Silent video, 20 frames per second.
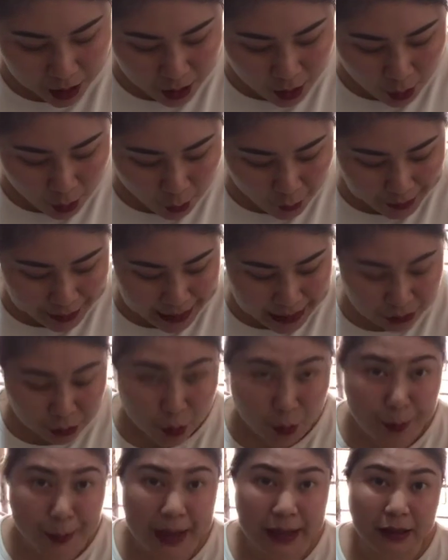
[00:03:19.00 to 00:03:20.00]
Okay,
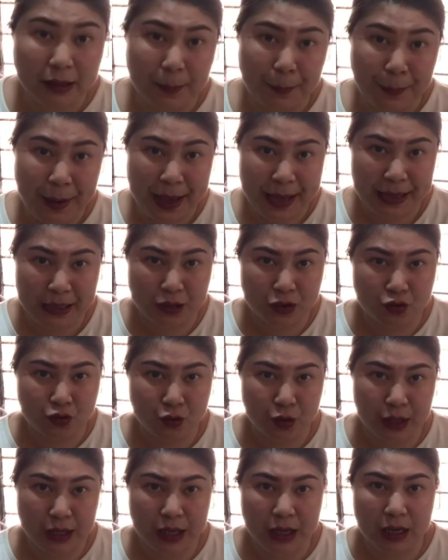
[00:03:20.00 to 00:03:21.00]
to make the
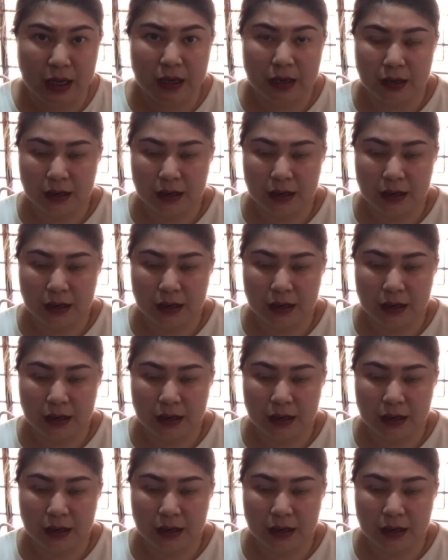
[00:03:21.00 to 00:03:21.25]
pastry,